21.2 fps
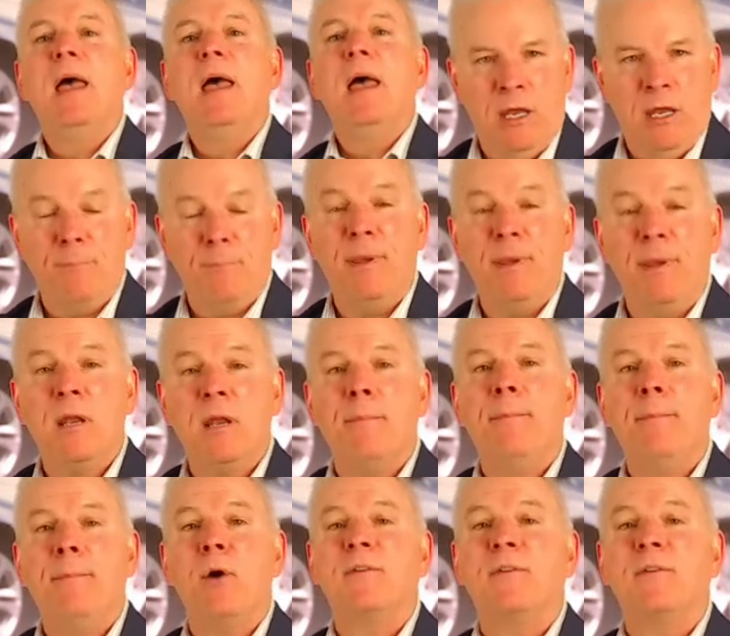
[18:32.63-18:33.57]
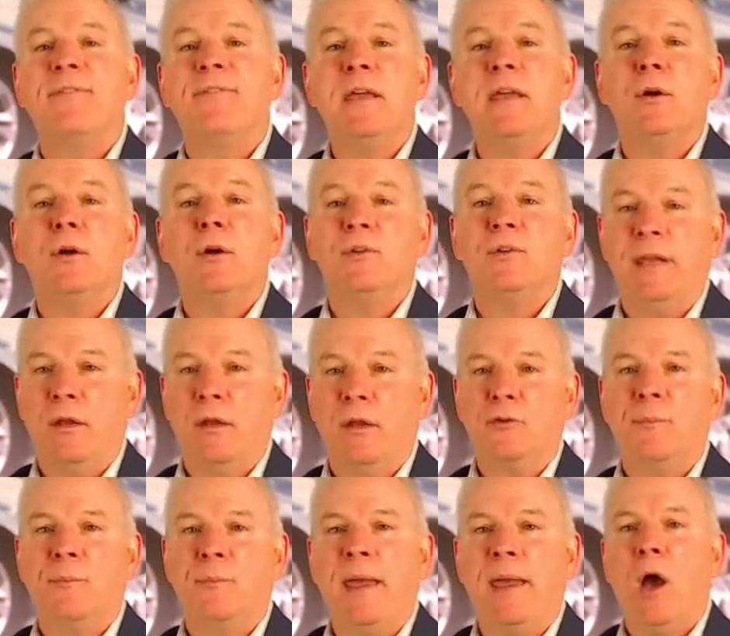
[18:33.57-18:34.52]
Independent motor vehicle
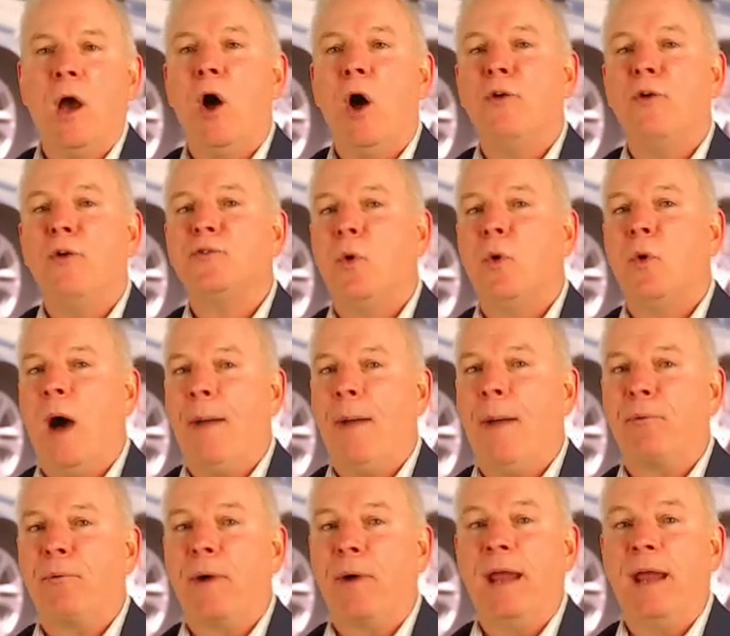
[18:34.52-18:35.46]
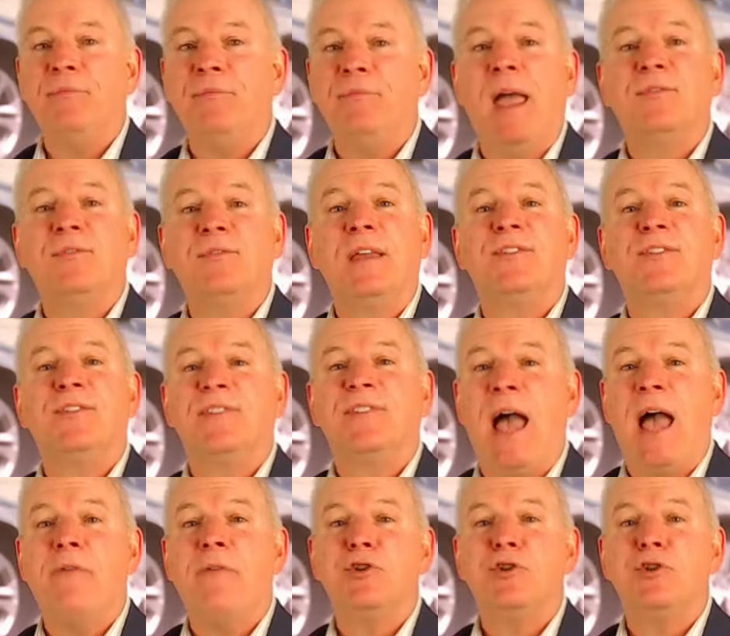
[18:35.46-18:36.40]
dealers may also operate as a
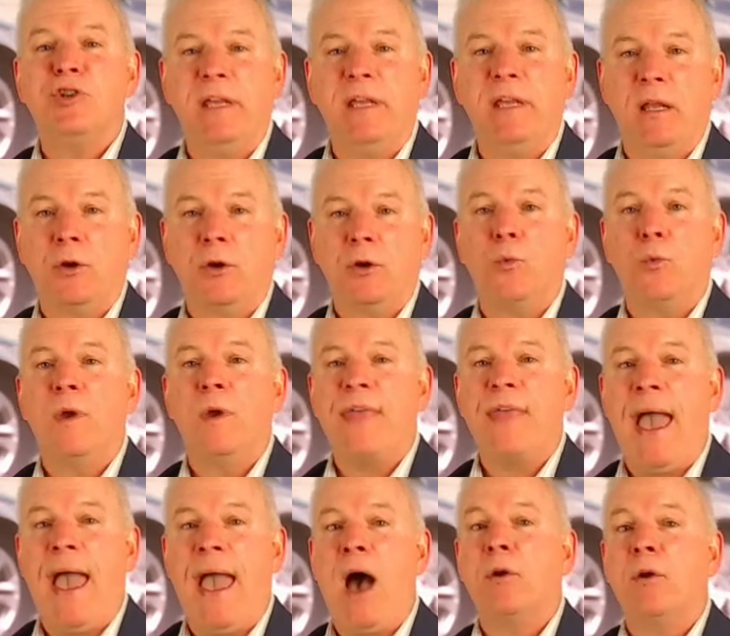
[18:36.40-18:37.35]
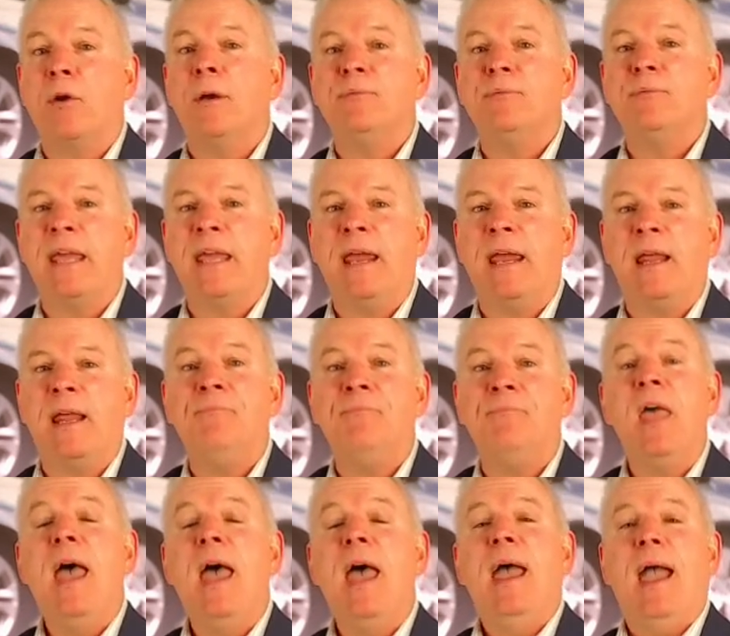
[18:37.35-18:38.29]
salvage dealer without obtaining
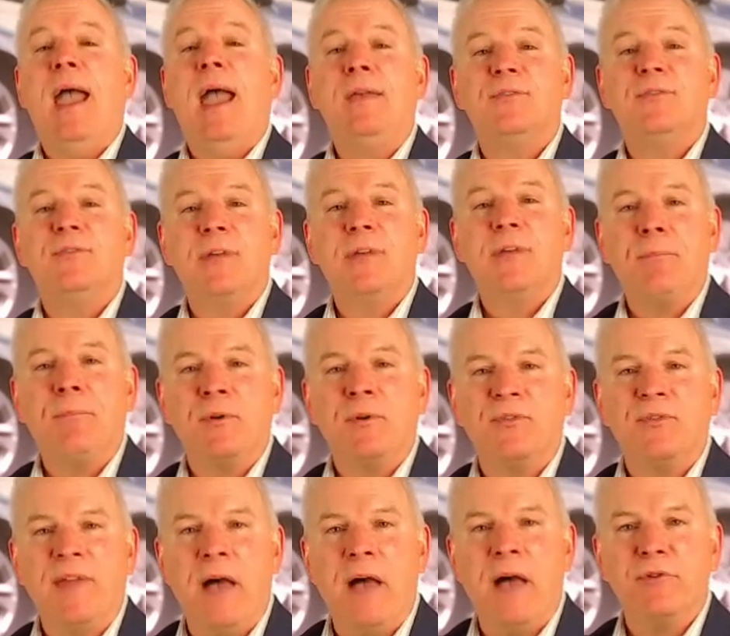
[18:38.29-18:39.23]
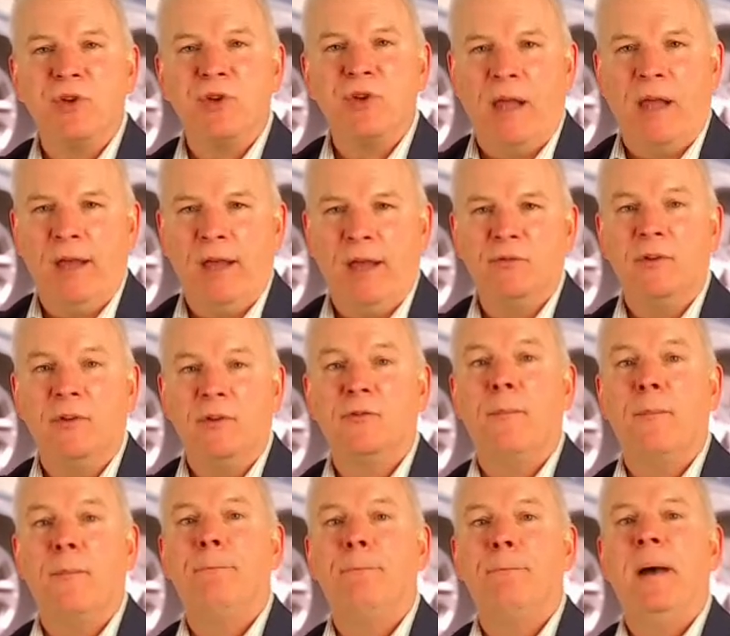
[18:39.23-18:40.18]
a separate salvage license,
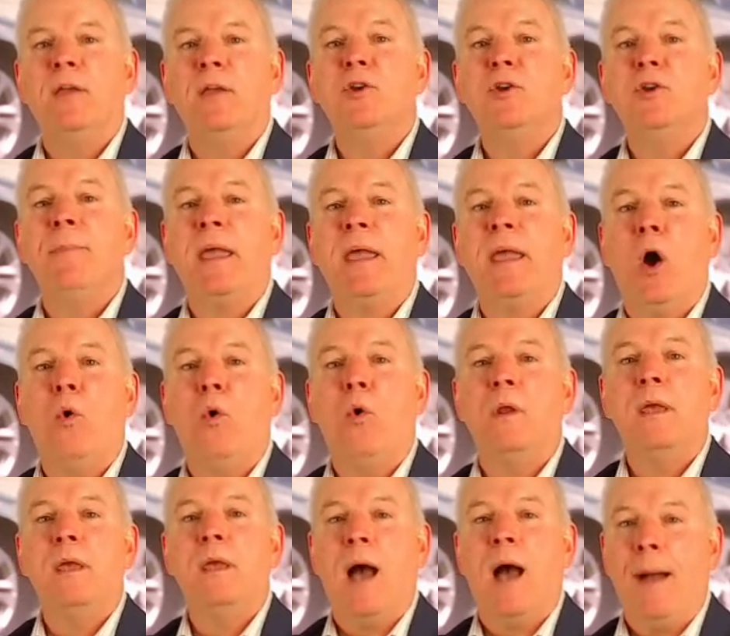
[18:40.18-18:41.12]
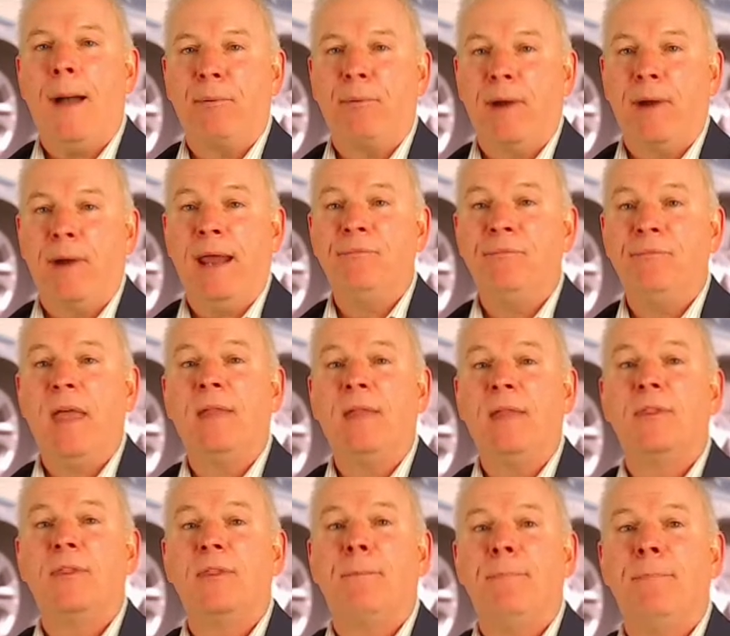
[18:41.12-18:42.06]
but you may only operate
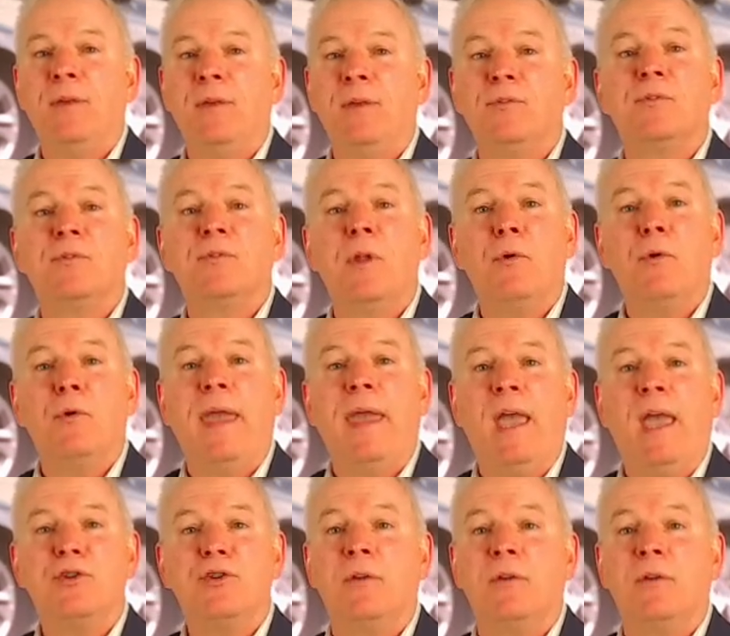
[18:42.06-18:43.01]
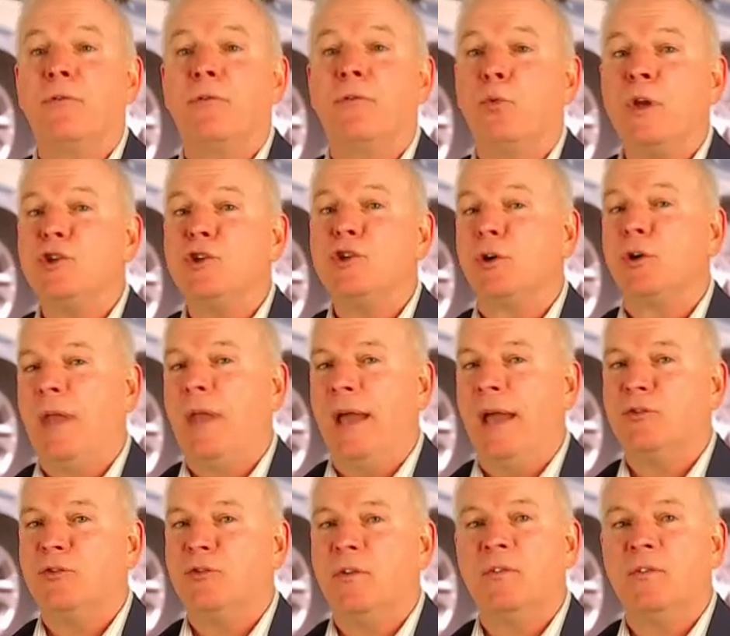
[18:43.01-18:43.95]
at the business location for which your
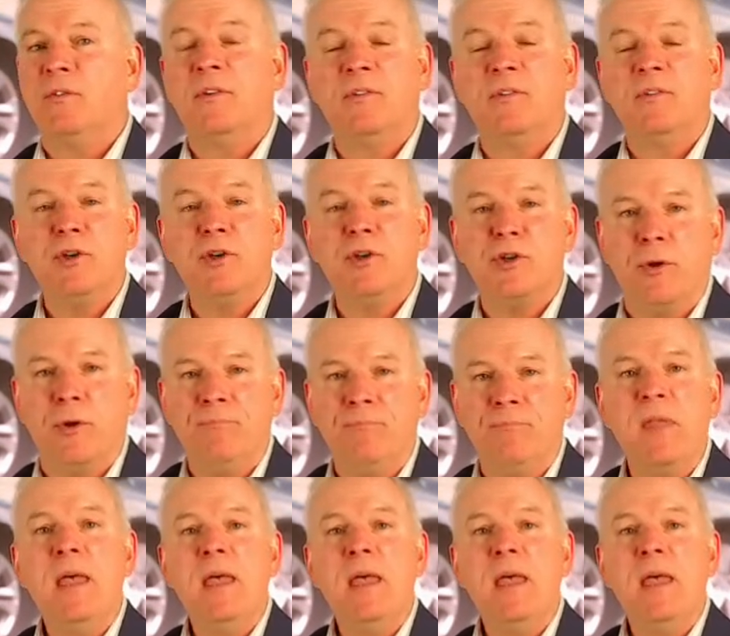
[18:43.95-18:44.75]
license is issued.